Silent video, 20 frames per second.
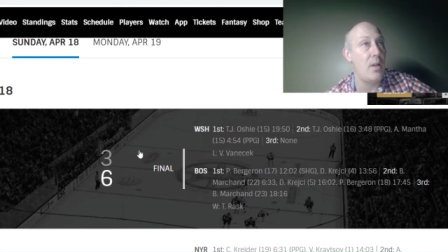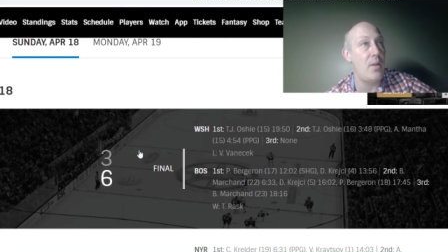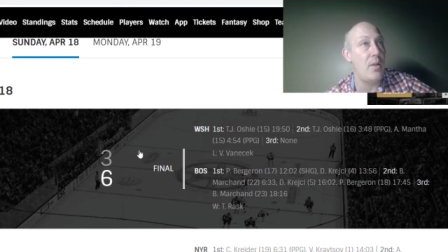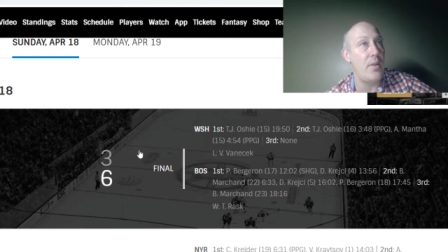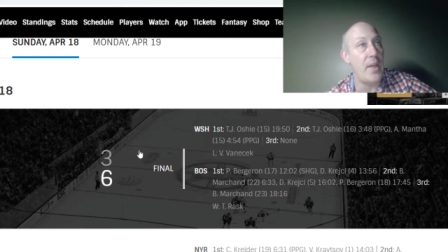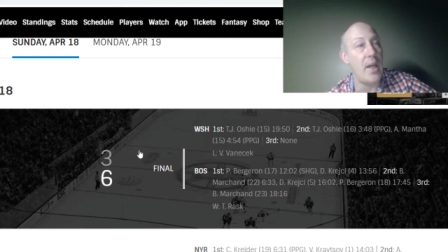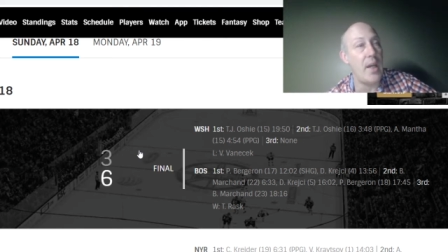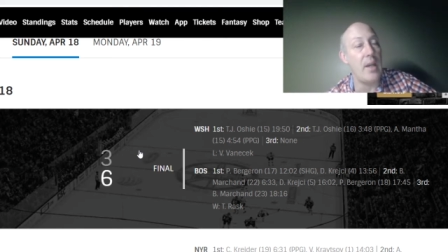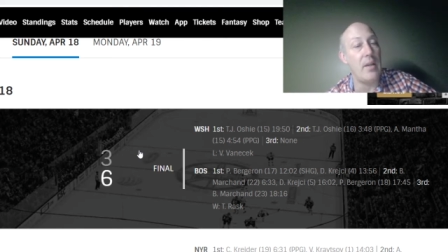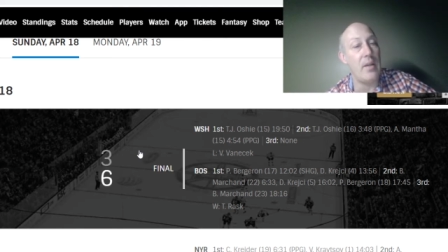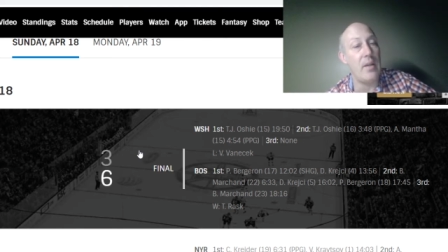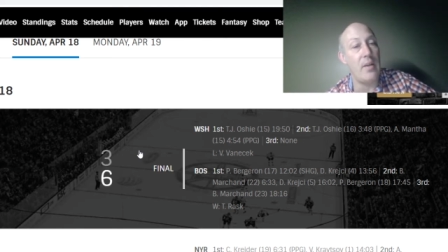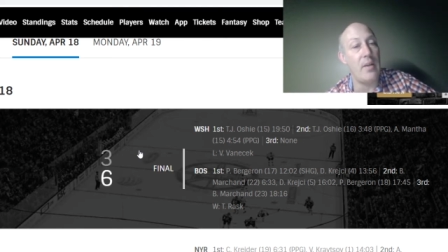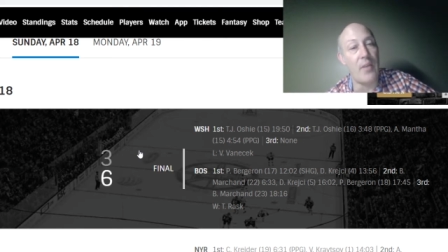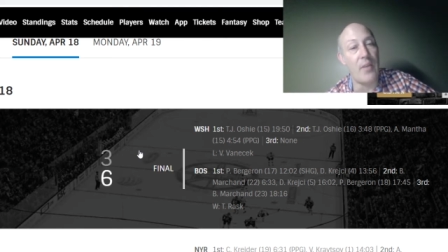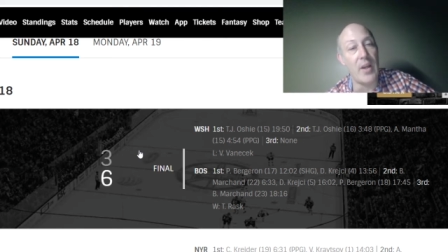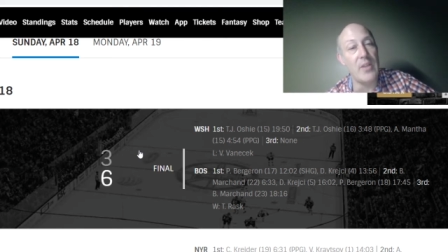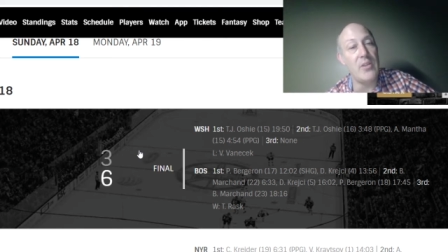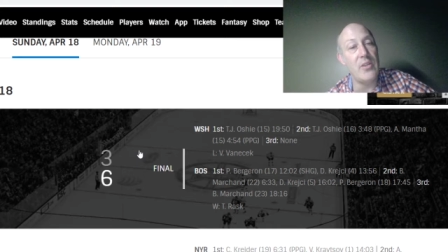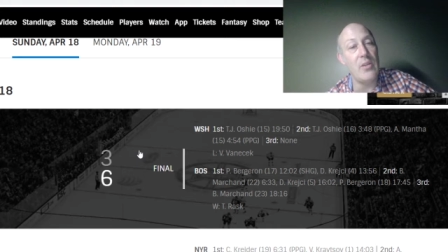that if
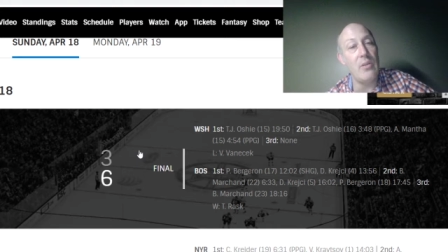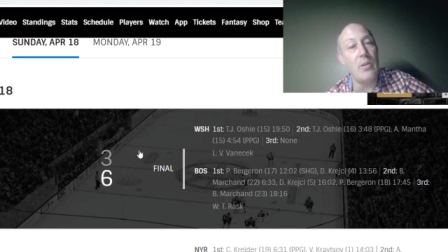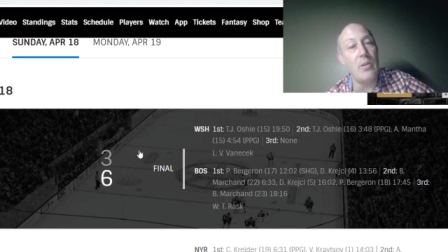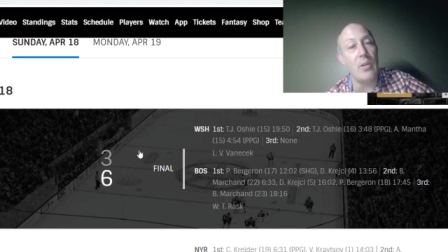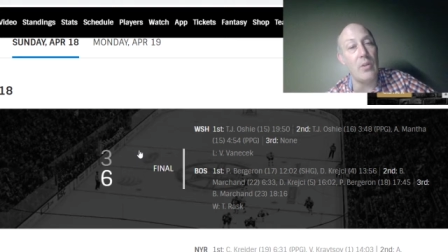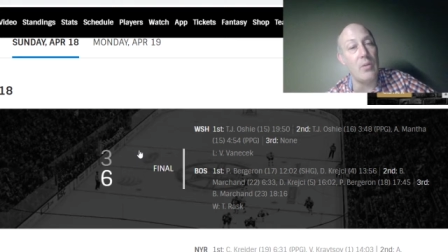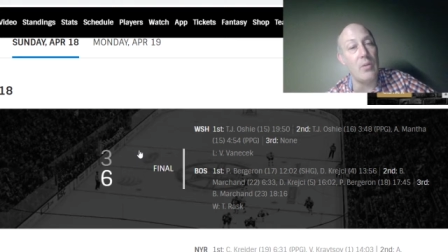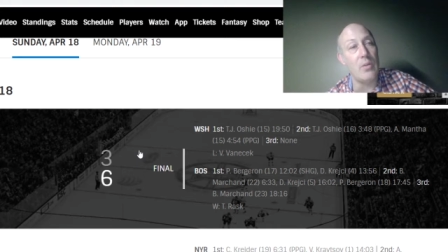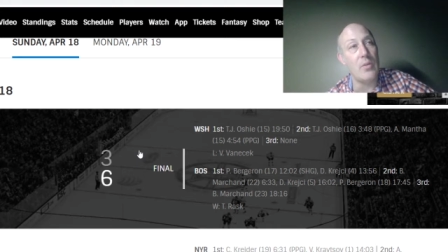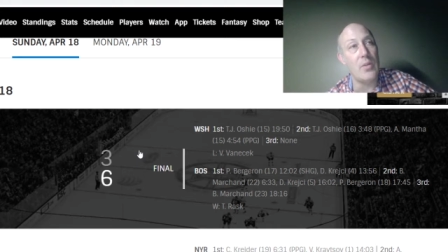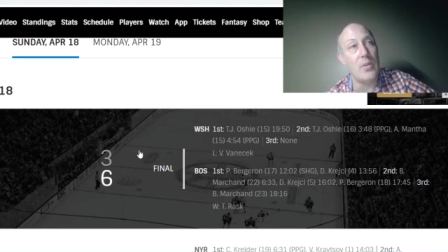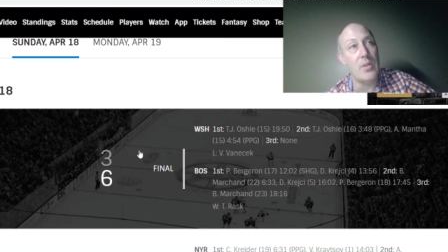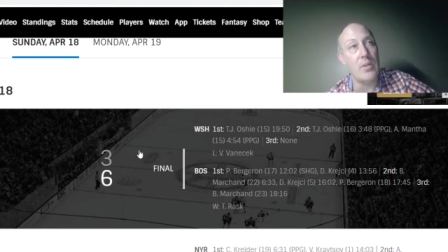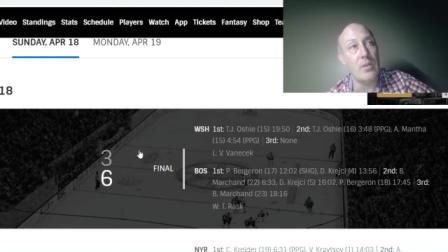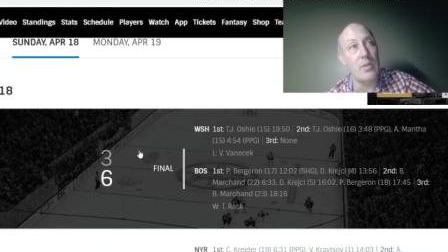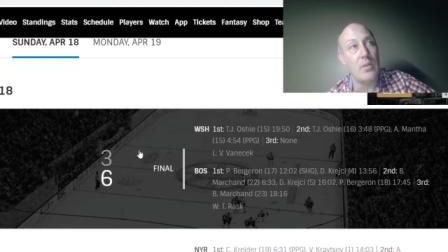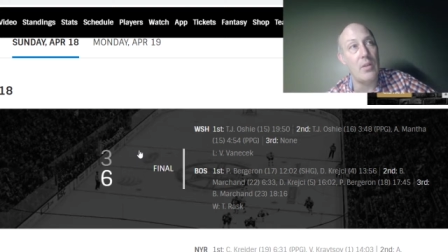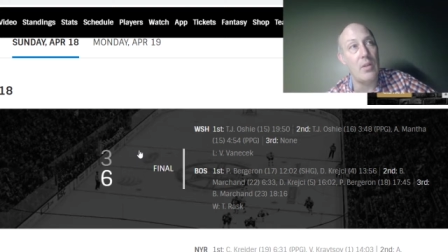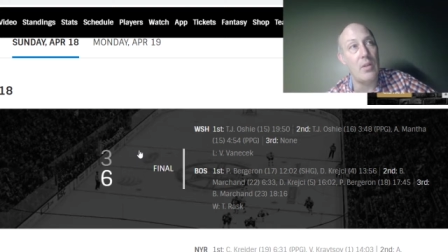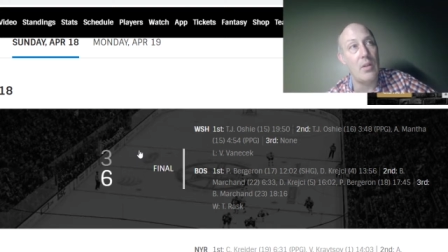I do lose,
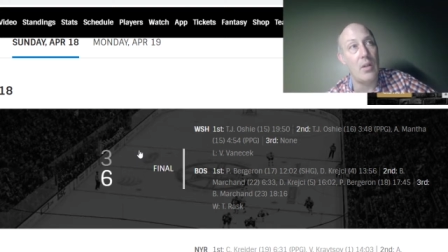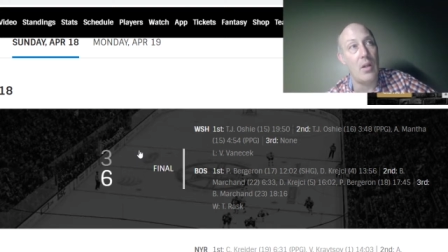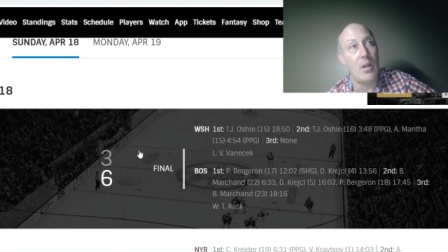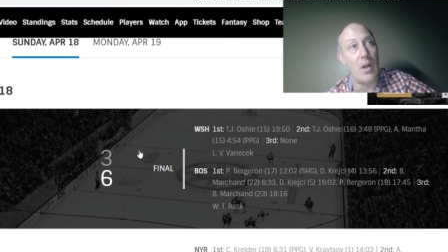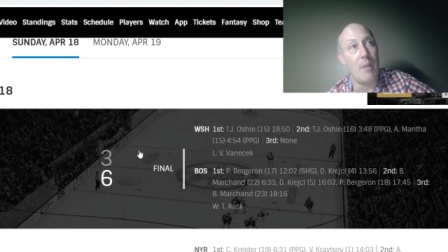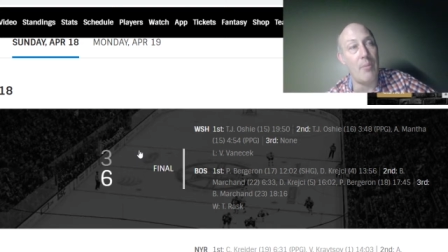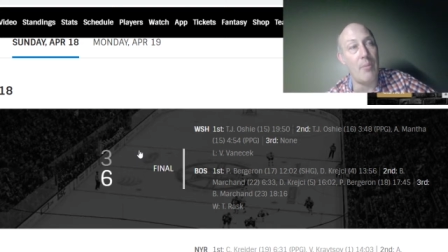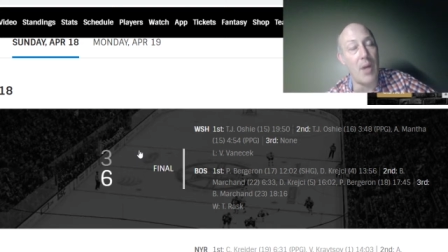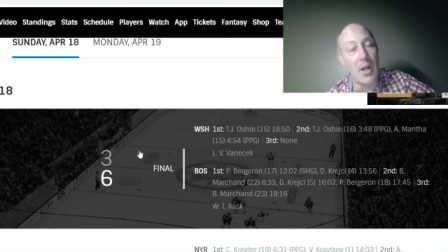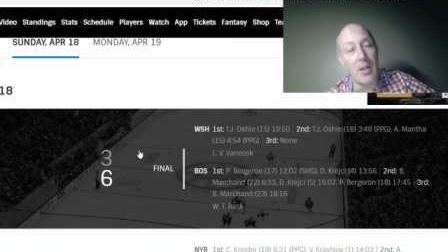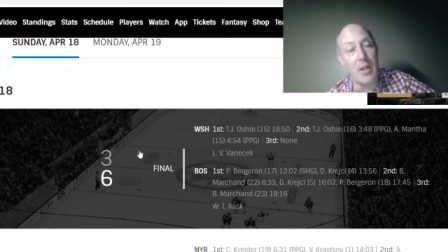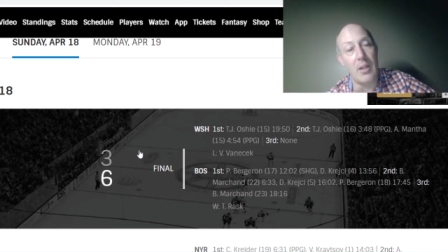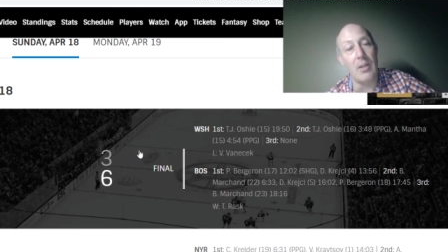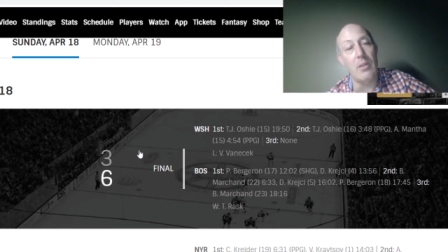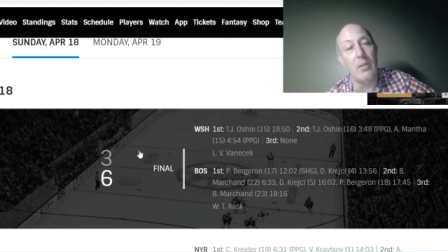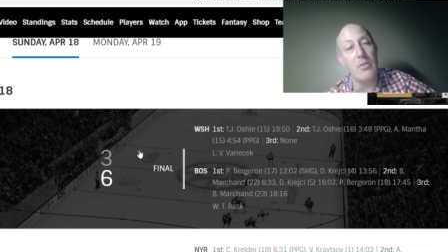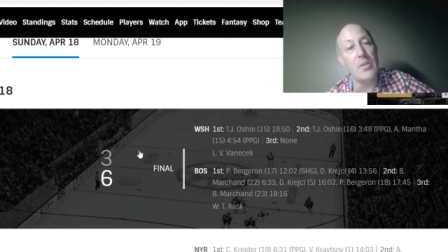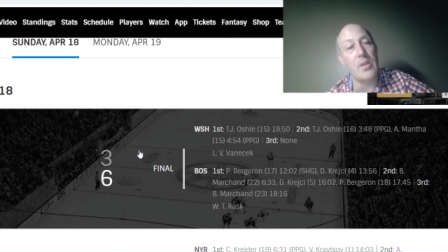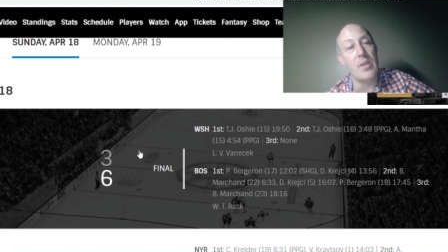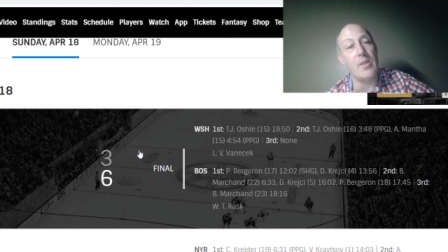I'm not going to
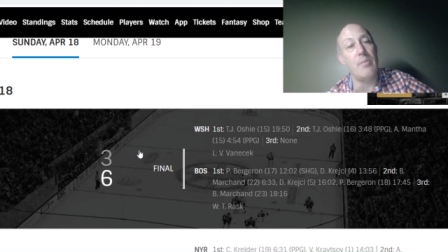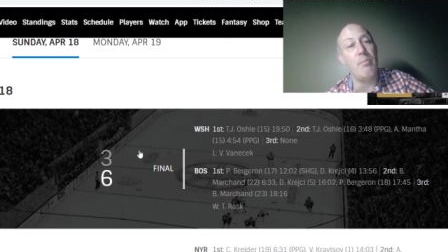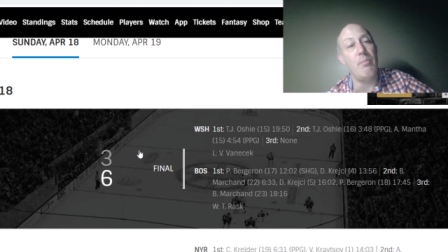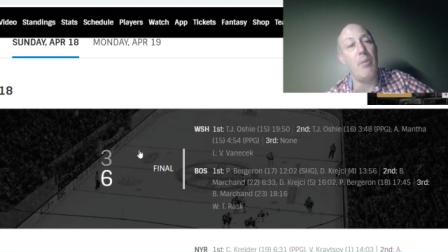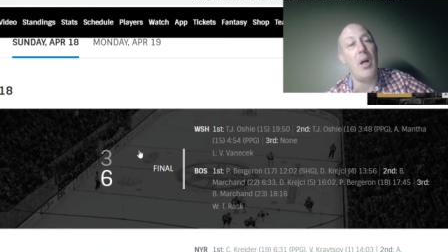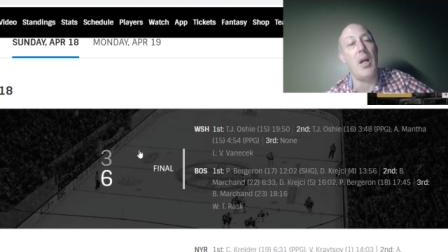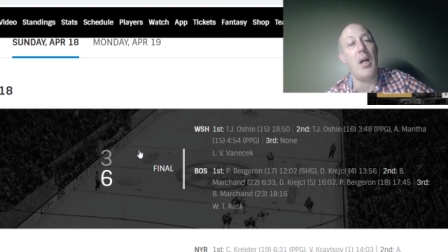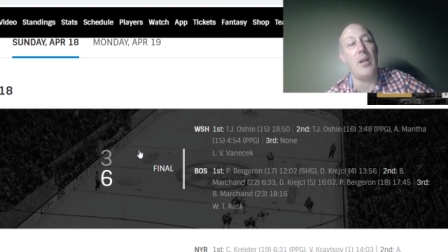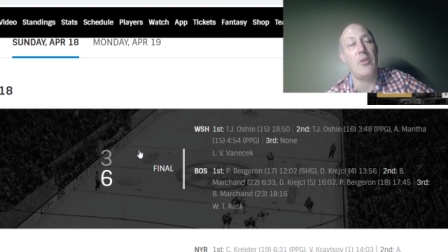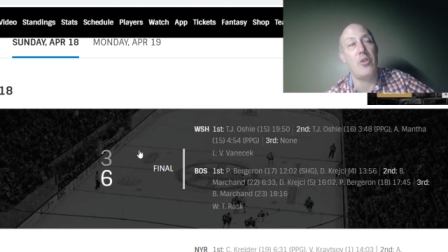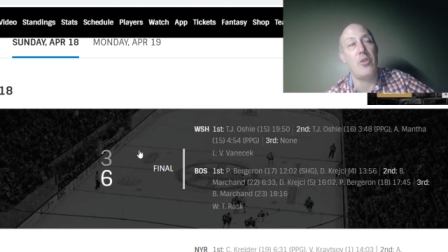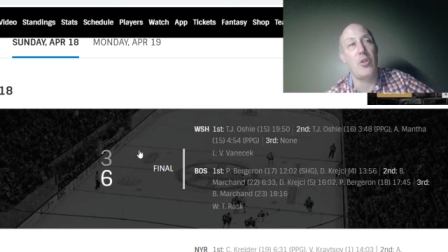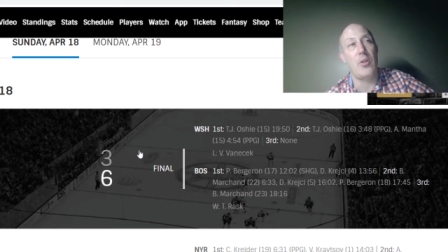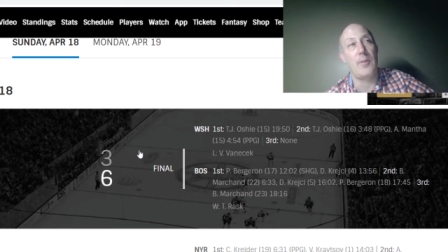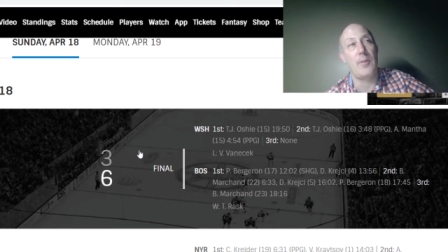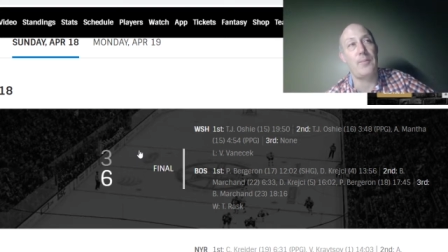lose as much.